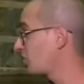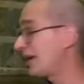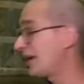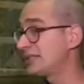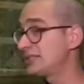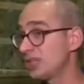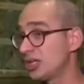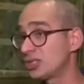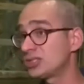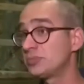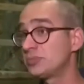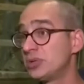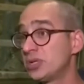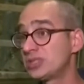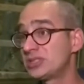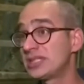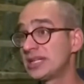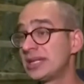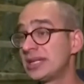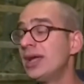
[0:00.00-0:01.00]
grandiose
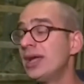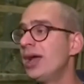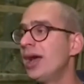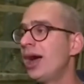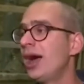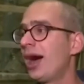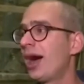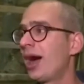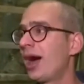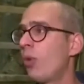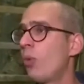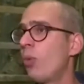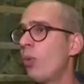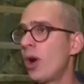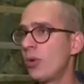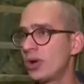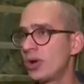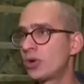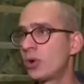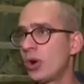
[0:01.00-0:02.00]
building,
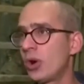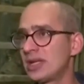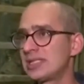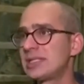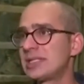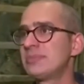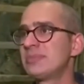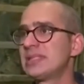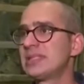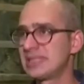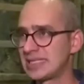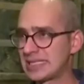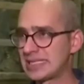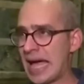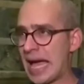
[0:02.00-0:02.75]
what would cause them to